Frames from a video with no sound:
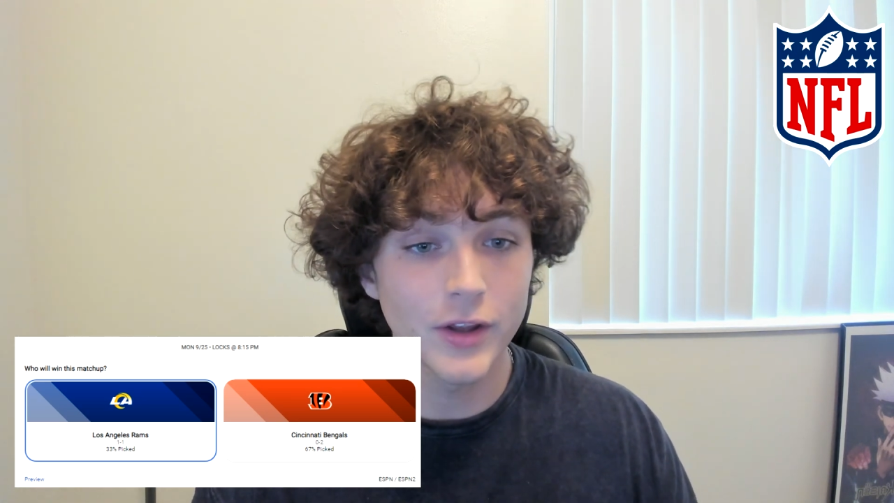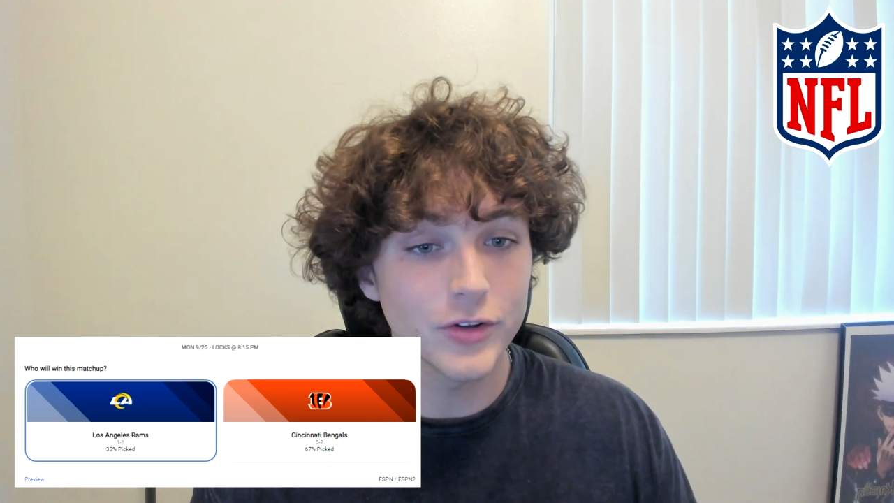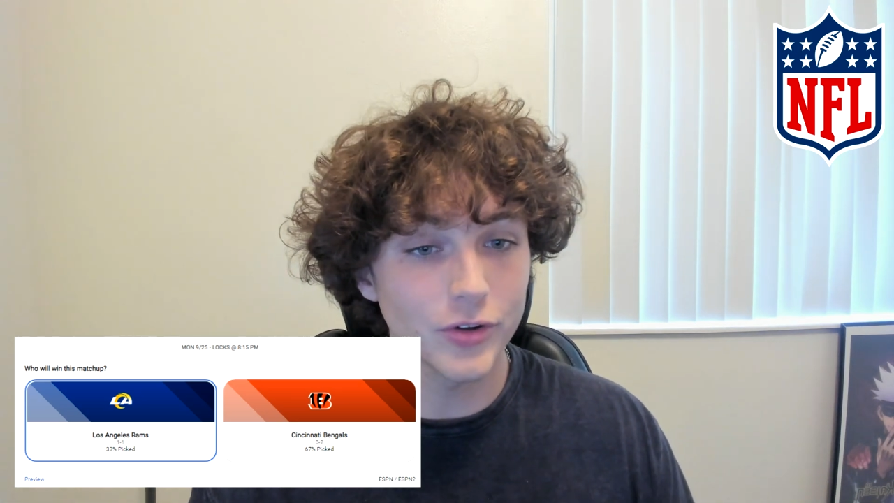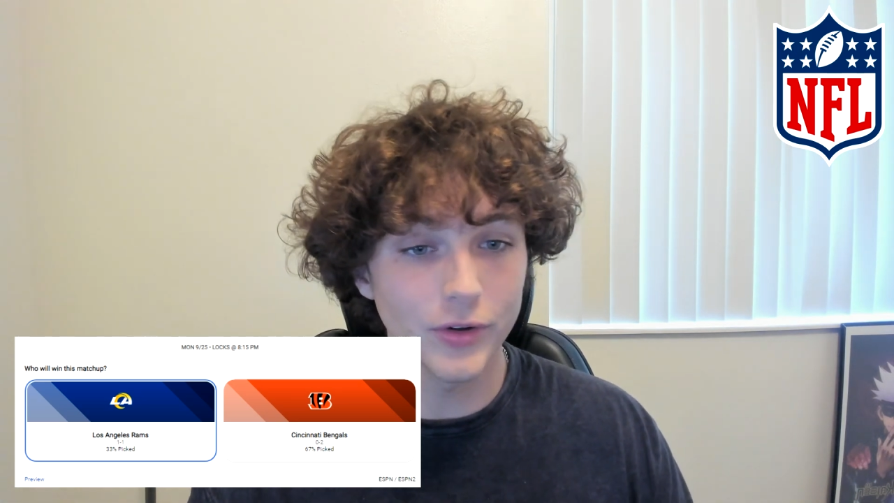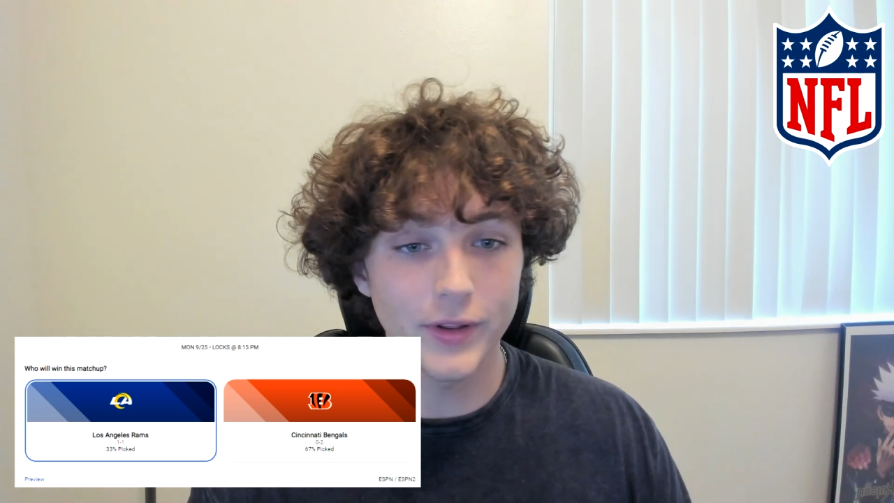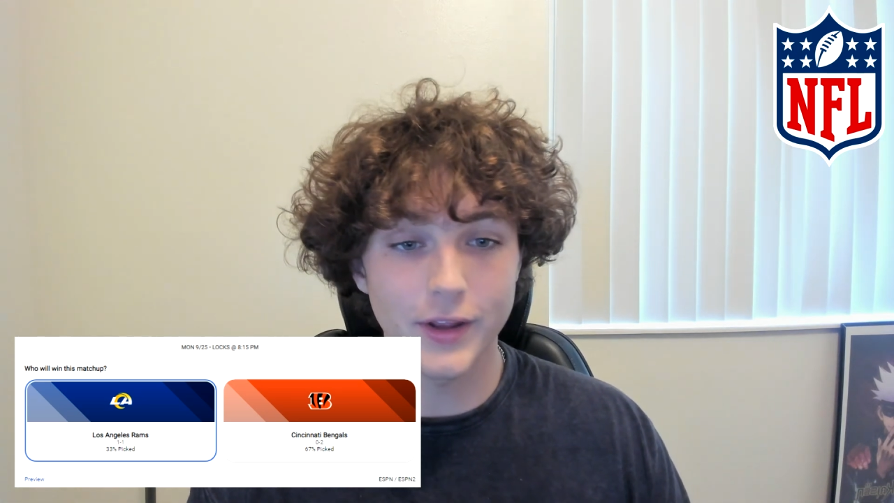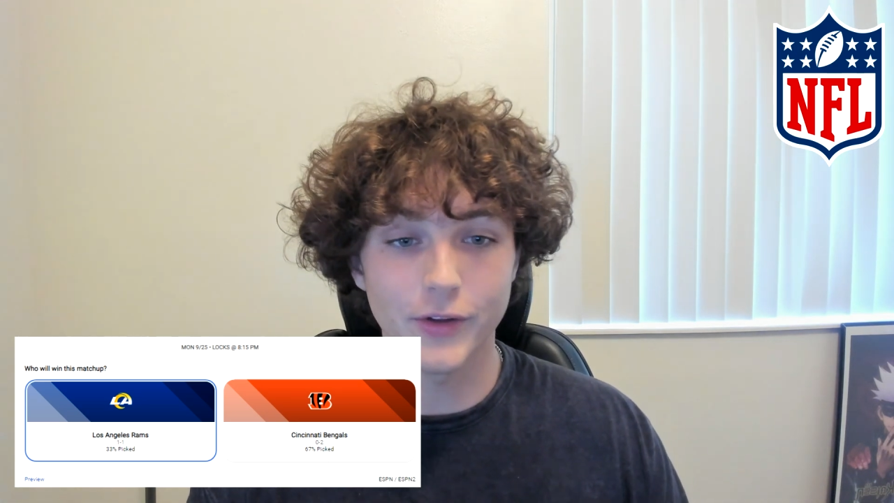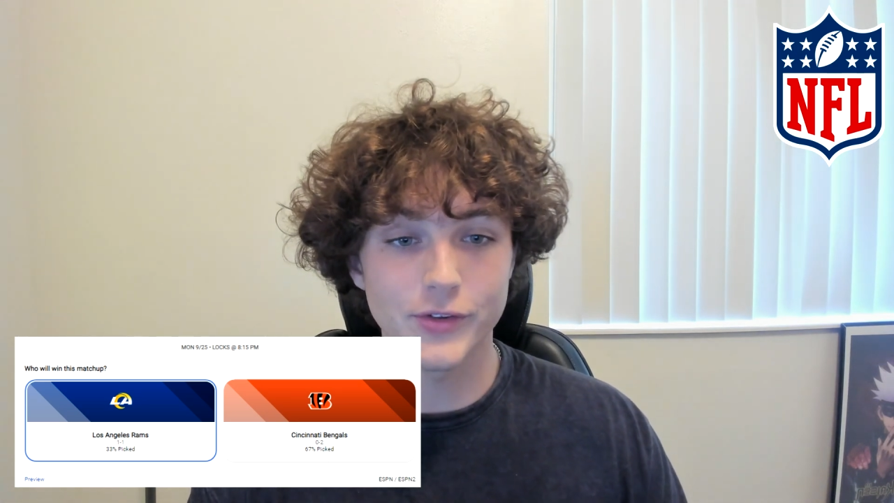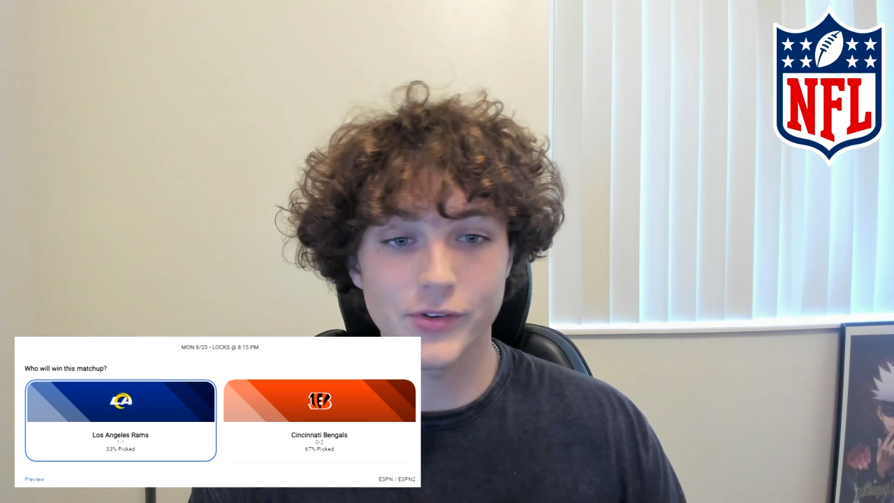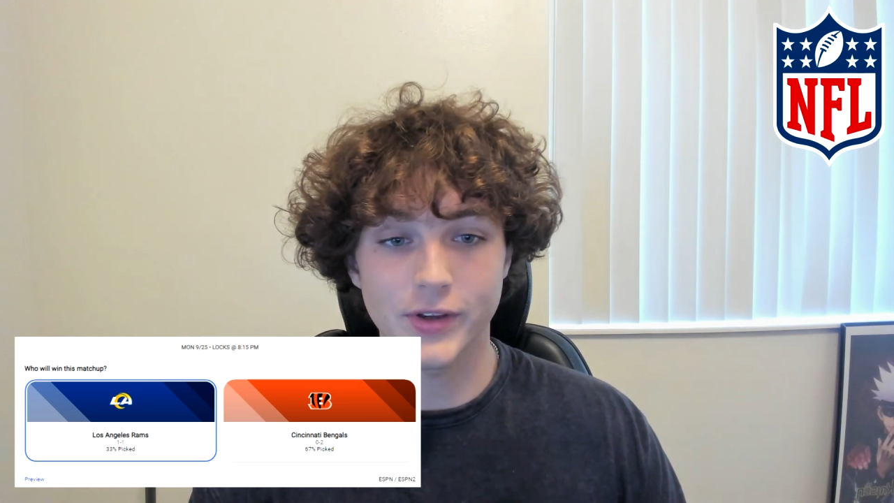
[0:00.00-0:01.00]
Surely he'll
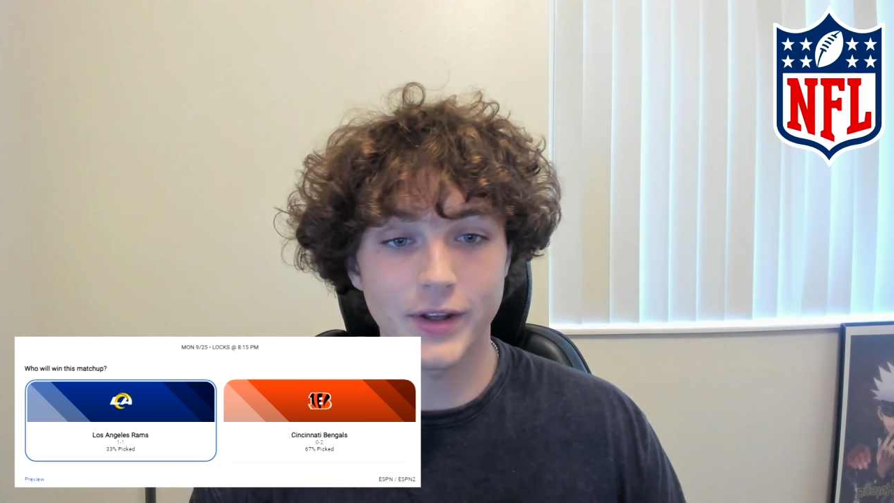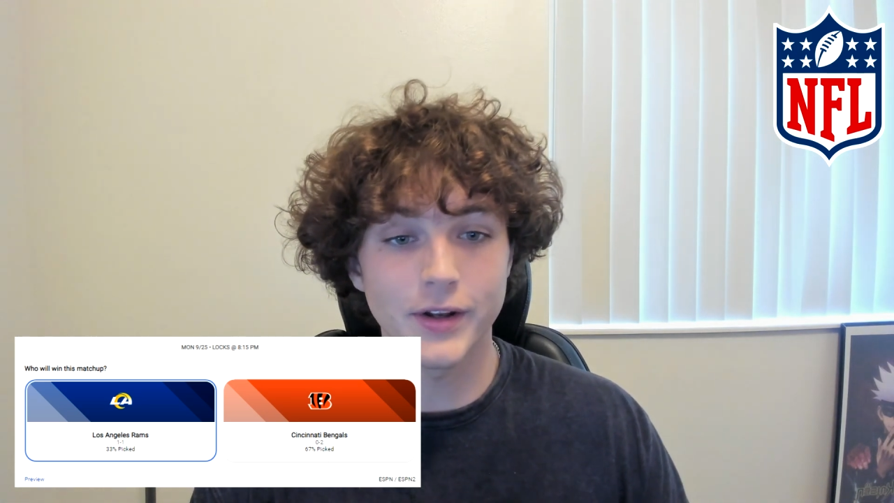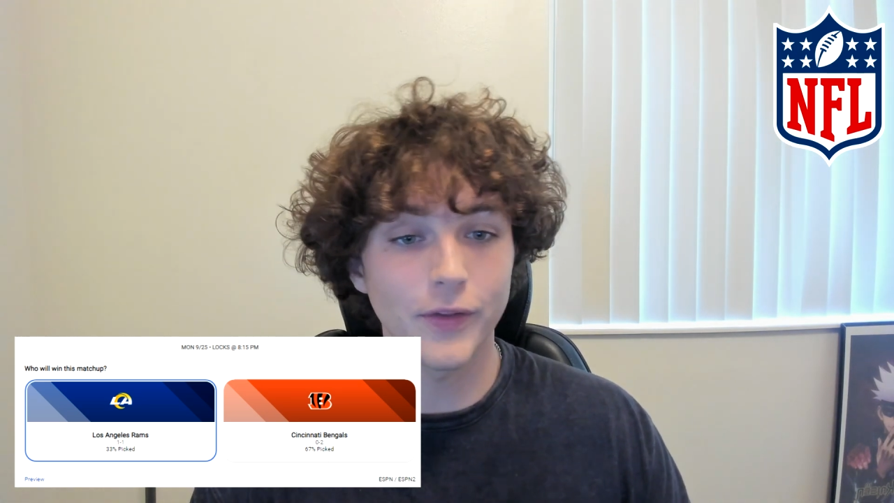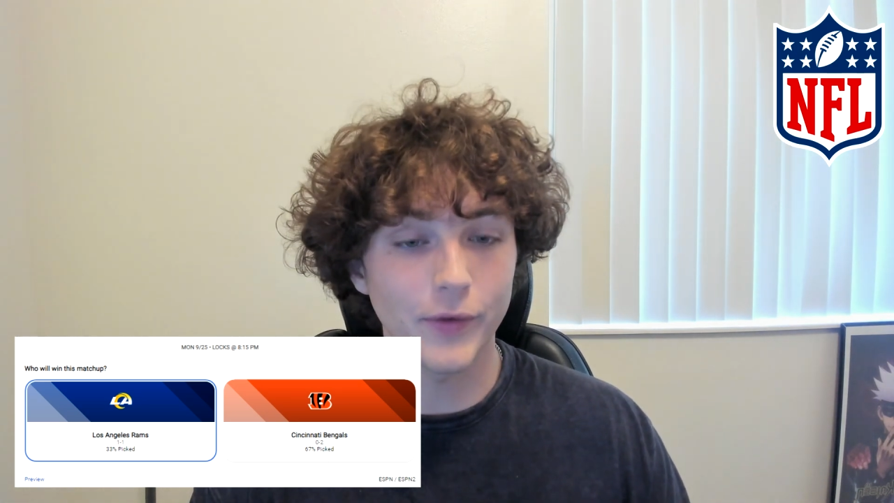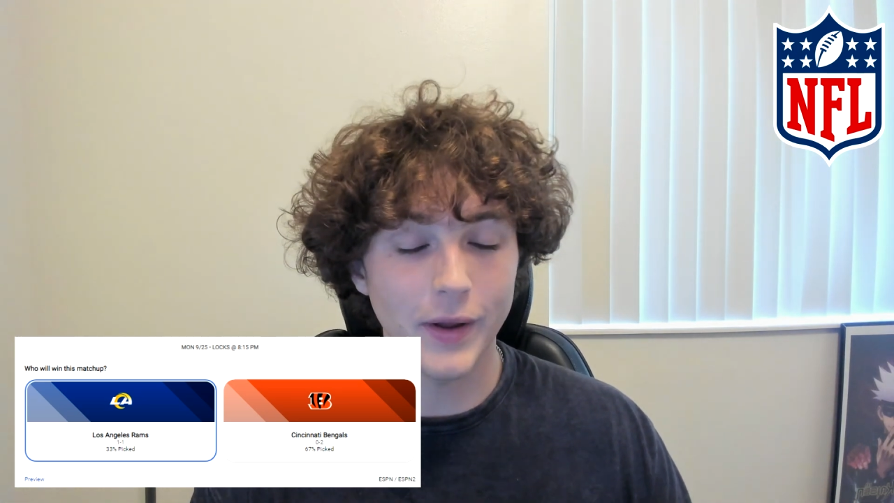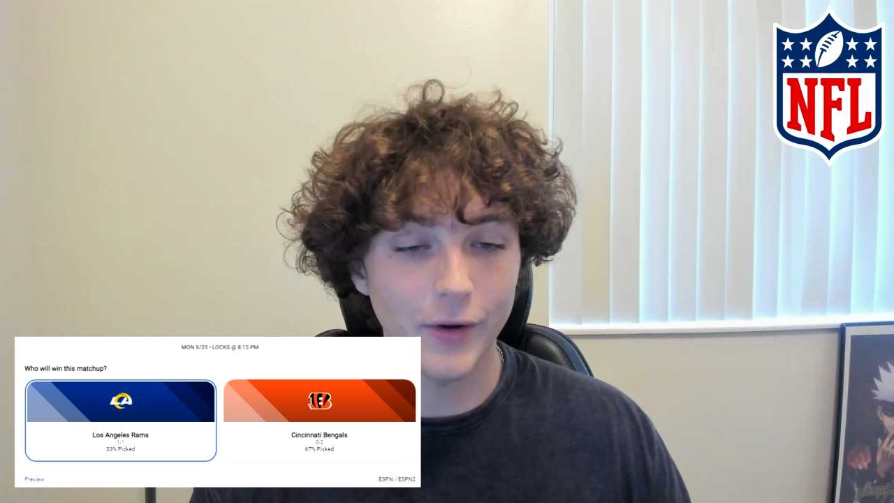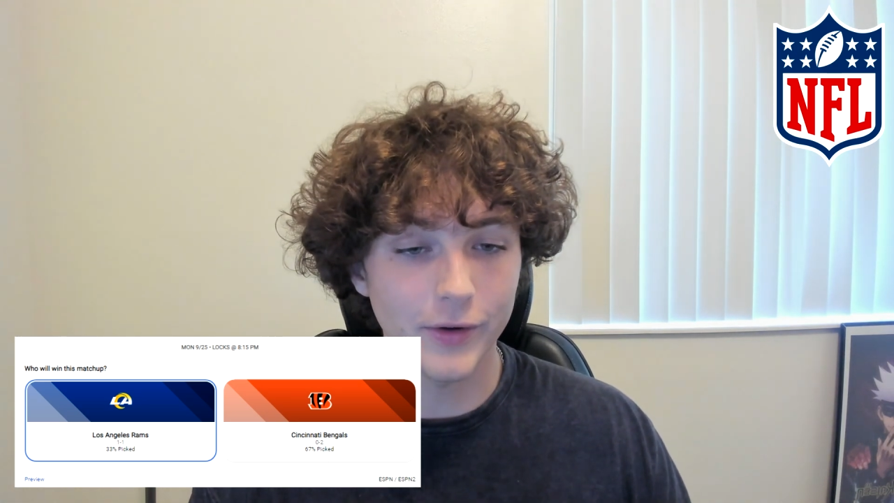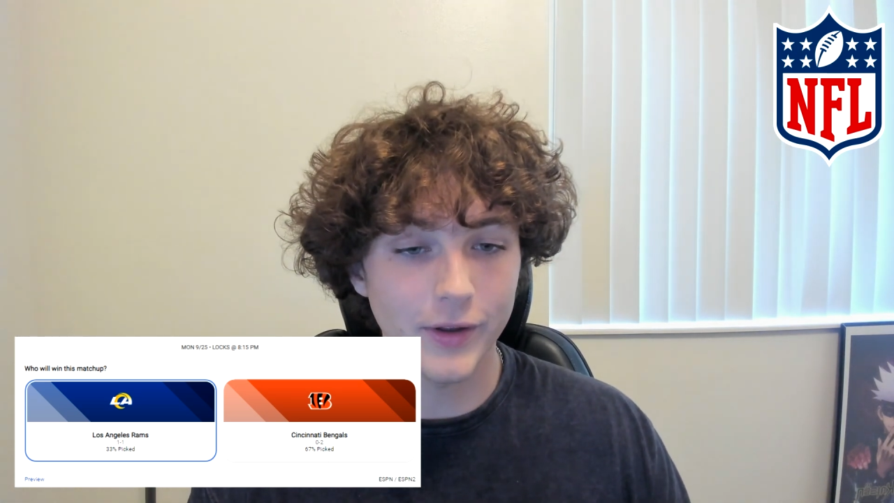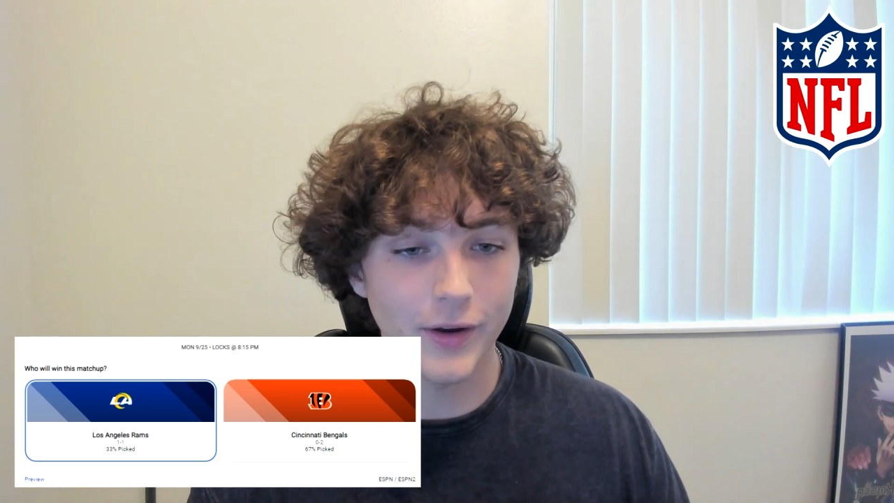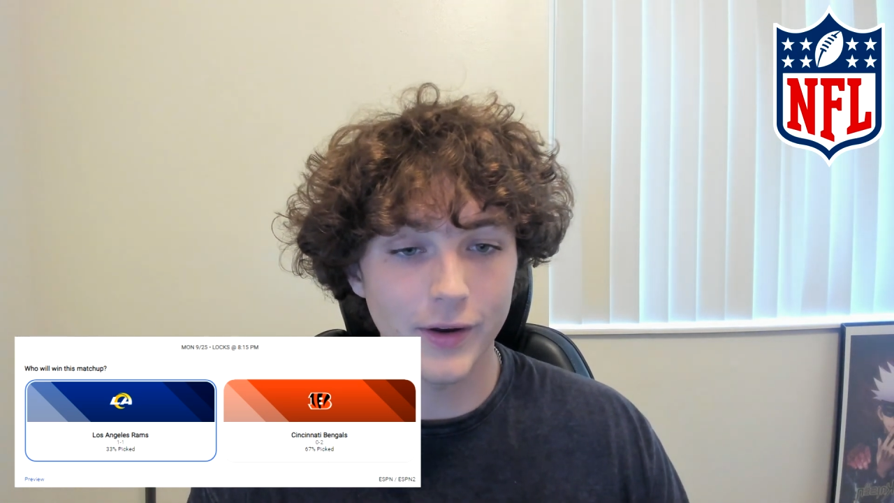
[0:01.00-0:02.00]
just get another
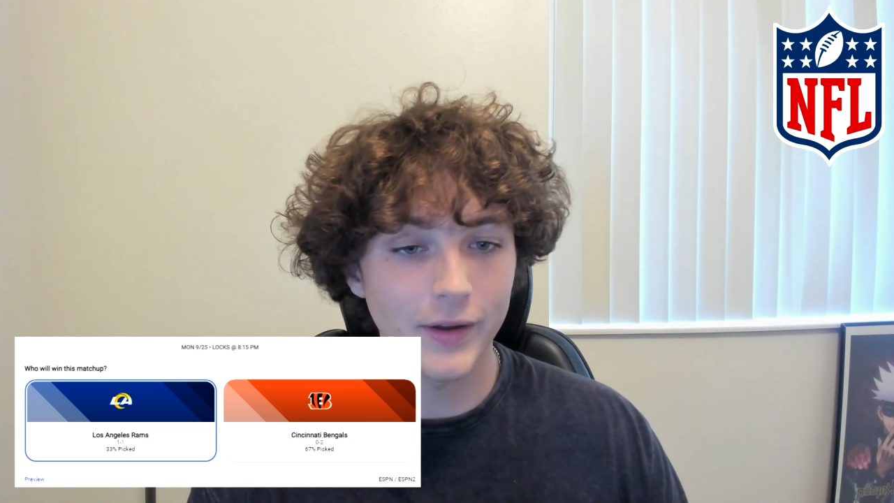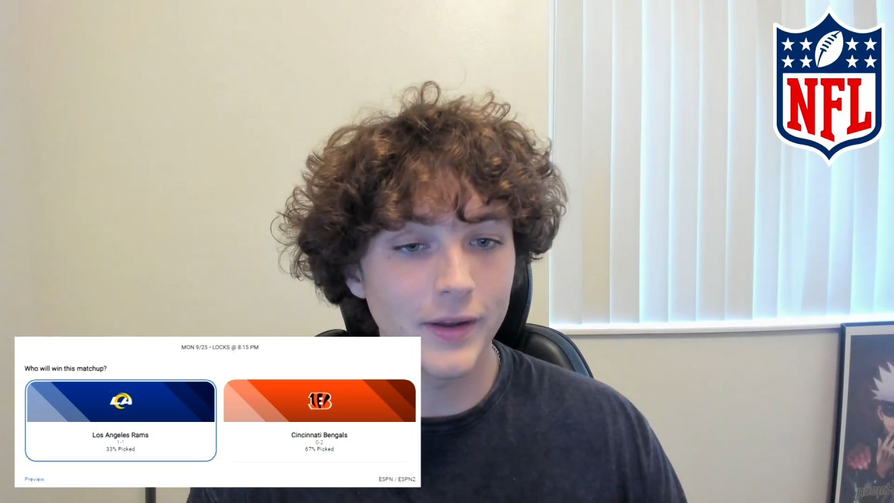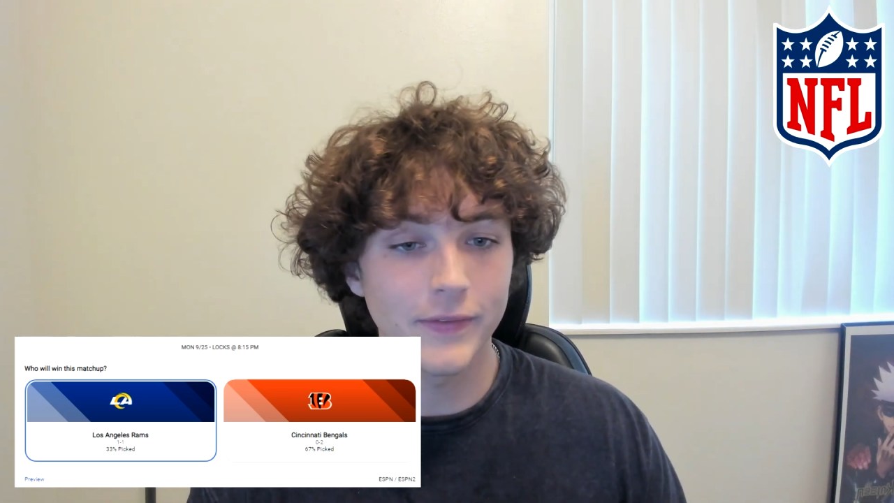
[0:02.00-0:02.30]
haircut